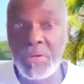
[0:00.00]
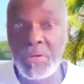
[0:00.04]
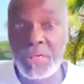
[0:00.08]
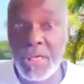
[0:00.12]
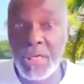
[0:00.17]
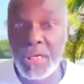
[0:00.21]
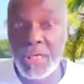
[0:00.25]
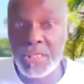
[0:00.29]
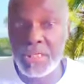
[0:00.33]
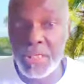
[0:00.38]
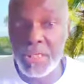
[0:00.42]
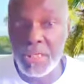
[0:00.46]
and
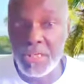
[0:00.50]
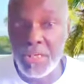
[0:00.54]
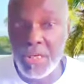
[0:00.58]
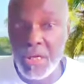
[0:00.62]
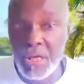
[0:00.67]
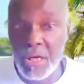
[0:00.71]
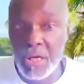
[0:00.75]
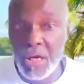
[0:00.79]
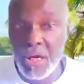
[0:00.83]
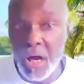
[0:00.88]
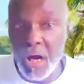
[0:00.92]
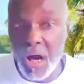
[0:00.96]
keep people
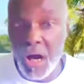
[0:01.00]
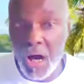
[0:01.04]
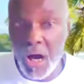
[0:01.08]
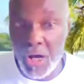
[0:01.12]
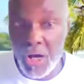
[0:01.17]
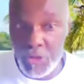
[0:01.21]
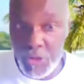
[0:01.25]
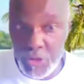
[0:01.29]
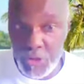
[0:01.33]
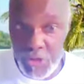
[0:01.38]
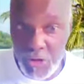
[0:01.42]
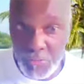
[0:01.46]
addicted
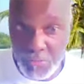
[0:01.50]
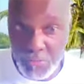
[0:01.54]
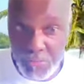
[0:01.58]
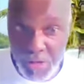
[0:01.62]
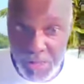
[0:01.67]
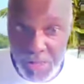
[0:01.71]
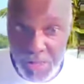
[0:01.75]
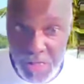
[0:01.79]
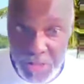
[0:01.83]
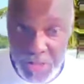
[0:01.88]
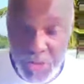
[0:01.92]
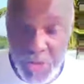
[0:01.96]
uh, to
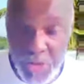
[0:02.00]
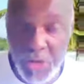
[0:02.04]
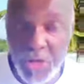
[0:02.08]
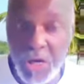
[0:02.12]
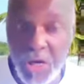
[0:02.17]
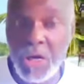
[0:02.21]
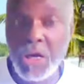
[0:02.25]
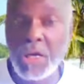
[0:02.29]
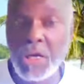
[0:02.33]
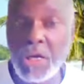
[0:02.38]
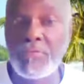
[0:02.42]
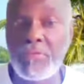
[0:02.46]
certain
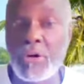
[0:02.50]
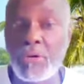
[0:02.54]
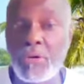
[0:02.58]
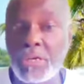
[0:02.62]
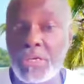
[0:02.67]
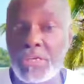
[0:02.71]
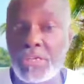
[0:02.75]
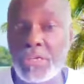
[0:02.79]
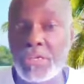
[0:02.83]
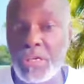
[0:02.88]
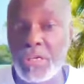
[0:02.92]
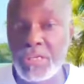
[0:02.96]
products or
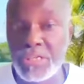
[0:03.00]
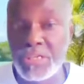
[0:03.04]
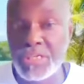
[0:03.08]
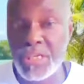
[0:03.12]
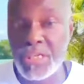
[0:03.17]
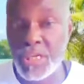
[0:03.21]
evoke a